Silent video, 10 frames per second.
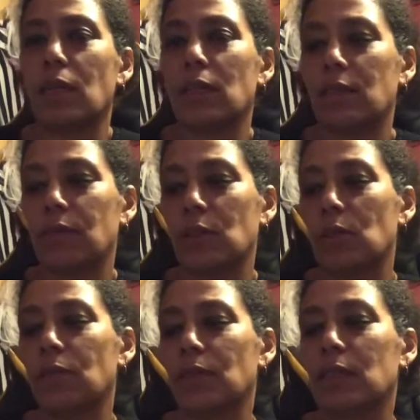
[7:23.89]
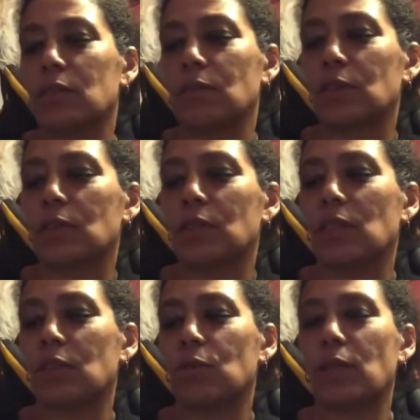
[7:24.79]
like if you go for interviews you
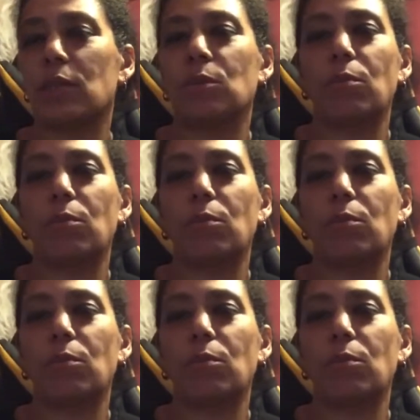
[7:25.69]
got to write